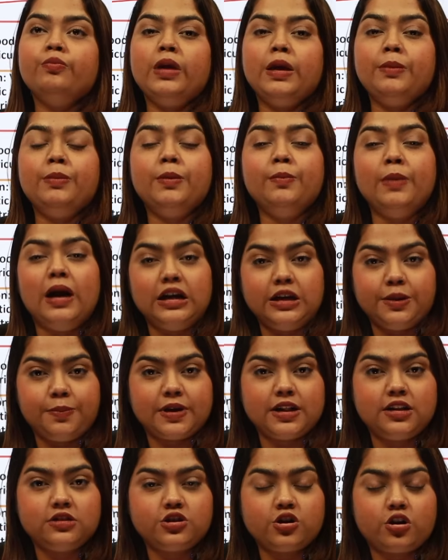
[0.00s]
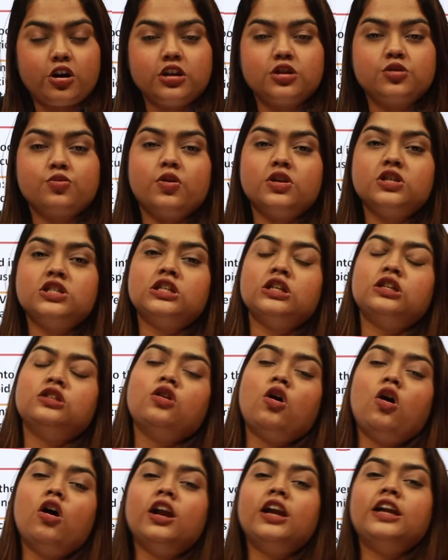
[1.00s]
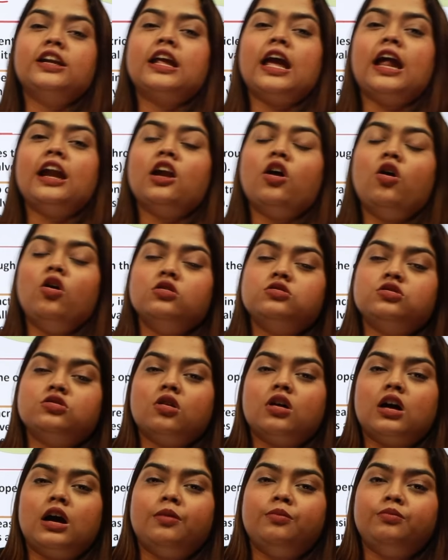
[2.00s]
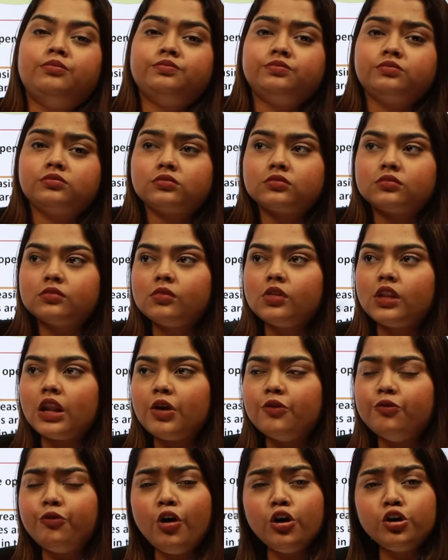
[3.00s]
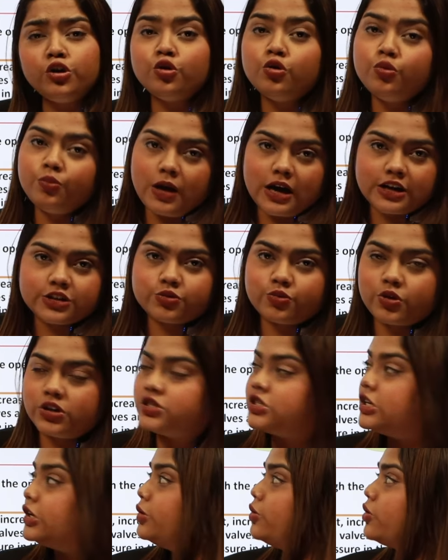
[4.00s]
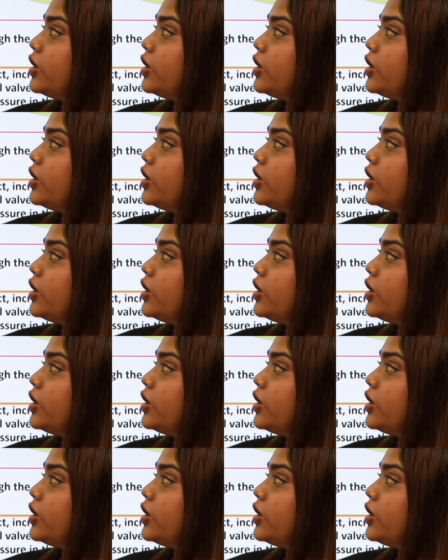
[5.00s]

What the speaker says: maybe multiple choice question, or it can also come for 2 marks question.